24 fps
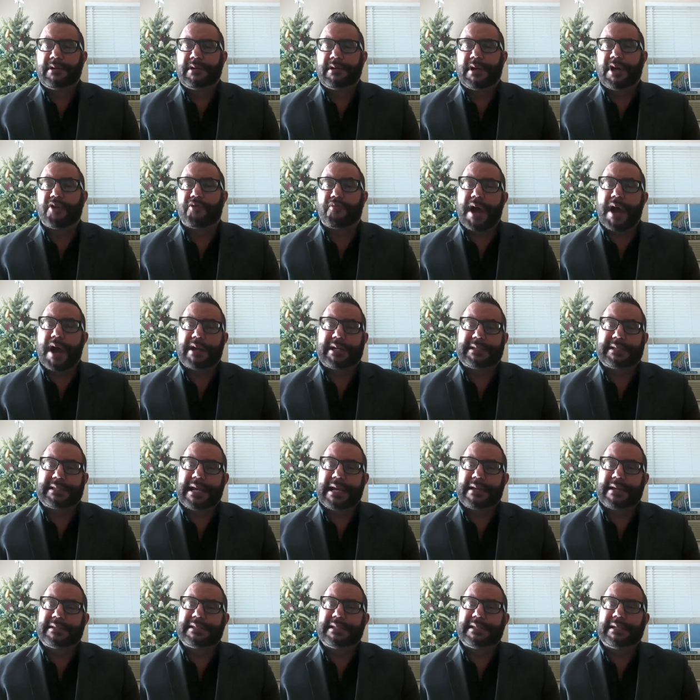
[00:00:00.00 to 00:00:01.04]
erotic
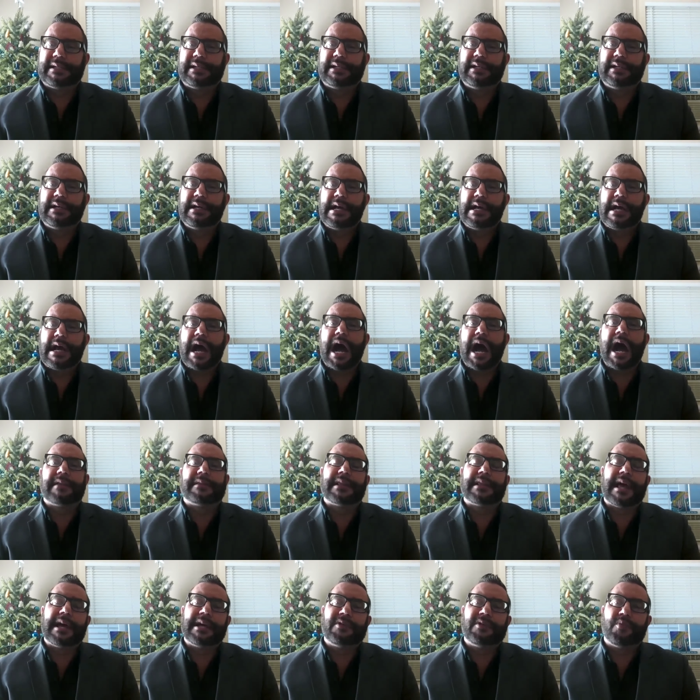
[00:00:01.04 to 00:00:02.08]
dancing,
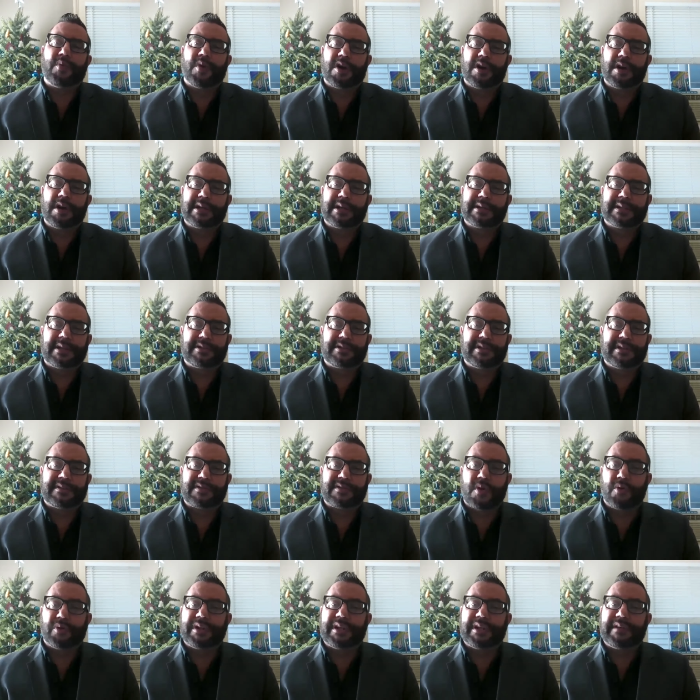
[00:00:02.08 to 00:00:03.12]
online work such as
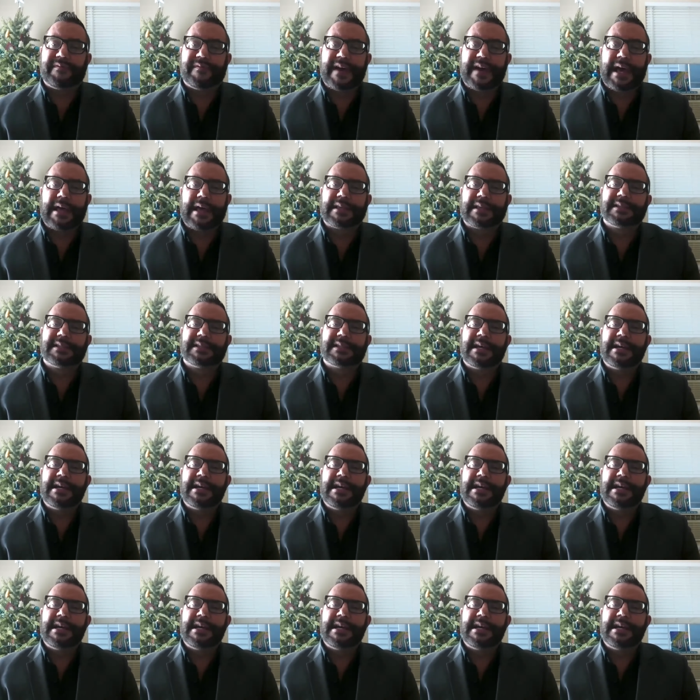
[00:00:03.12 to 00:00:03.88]
OnlyFans,